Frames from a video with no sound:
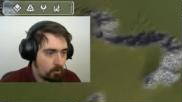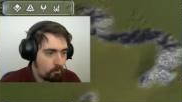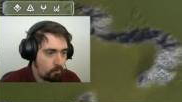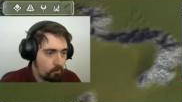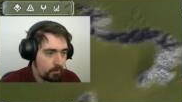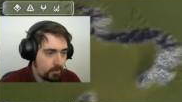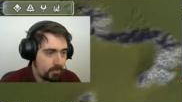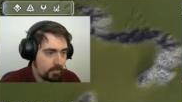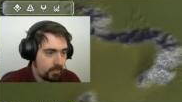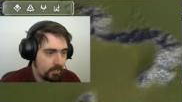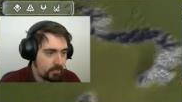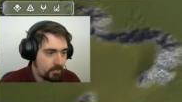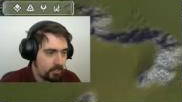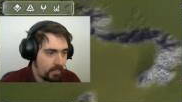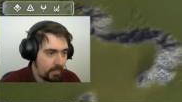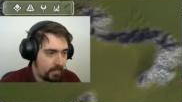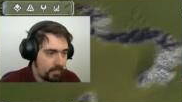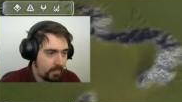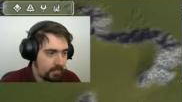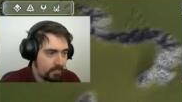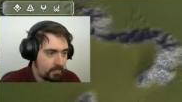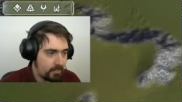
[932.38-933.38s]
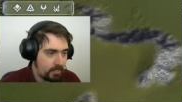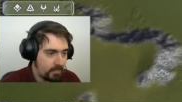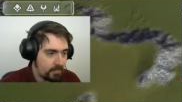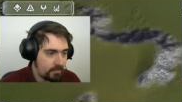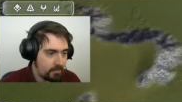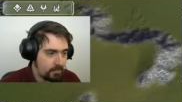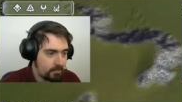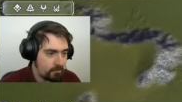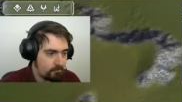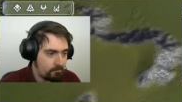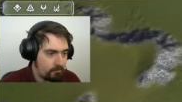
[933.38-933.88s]
Will that change as
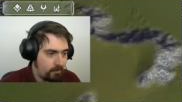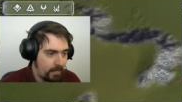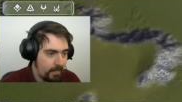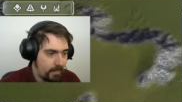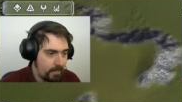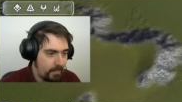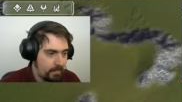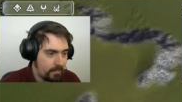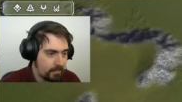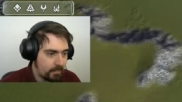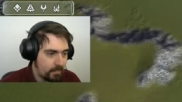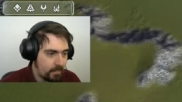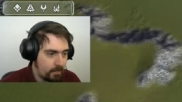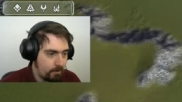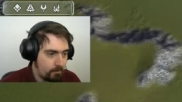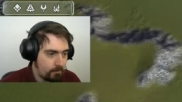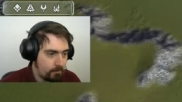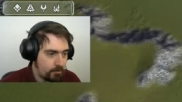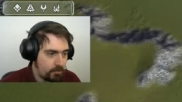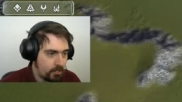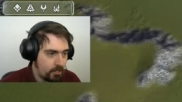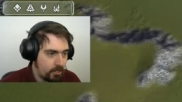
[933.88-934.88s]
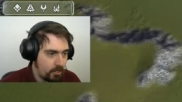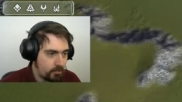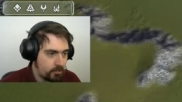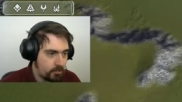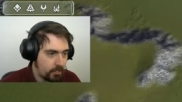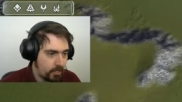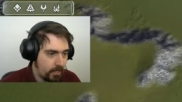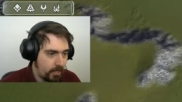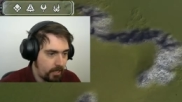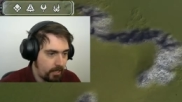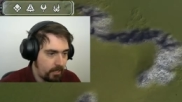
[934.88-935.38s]
this raid comes
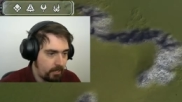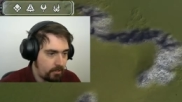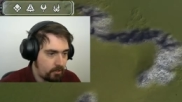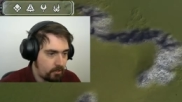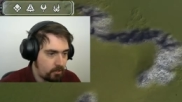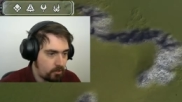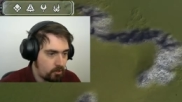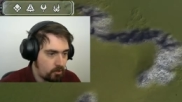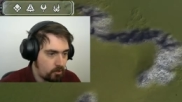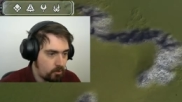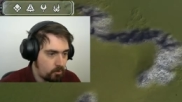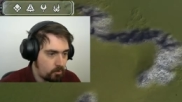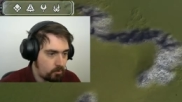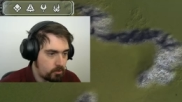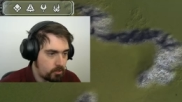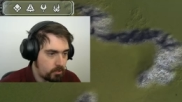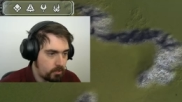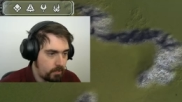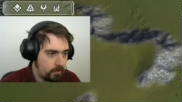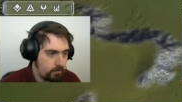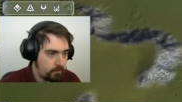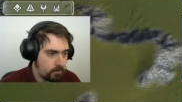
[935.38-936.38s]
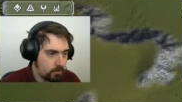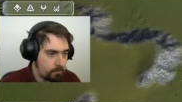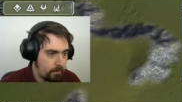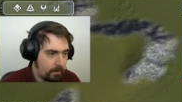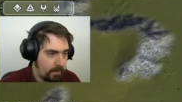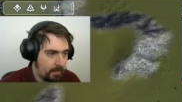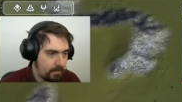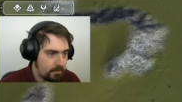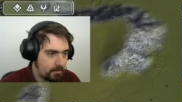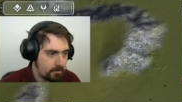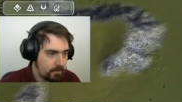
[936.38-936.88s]
charging into Geneva
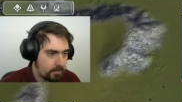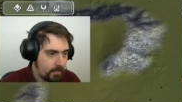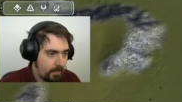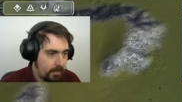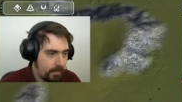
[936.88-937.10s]
base?